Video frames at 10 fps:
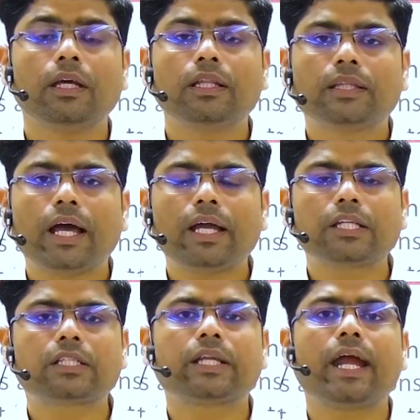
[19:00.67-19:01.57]
The
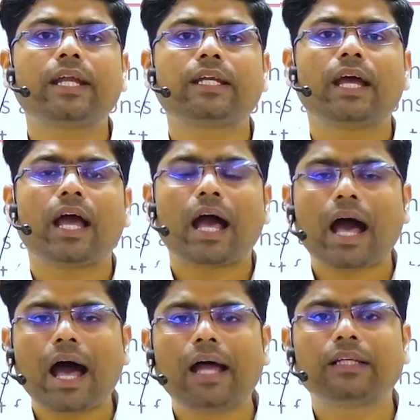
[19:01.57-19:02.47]
state
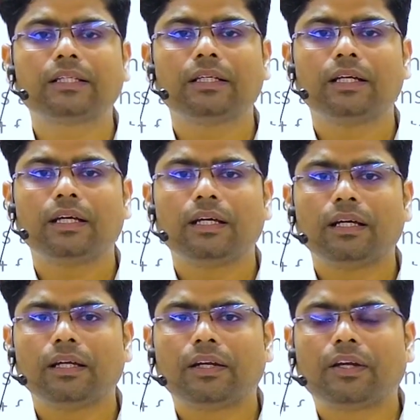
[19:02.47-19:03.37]
had
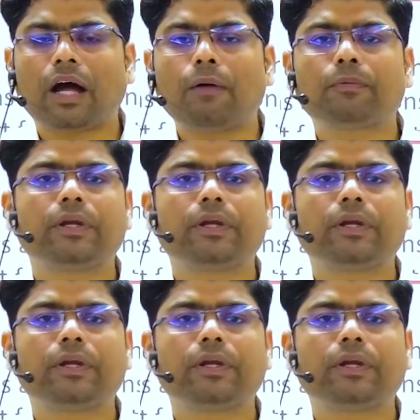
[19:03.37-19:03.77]
drafted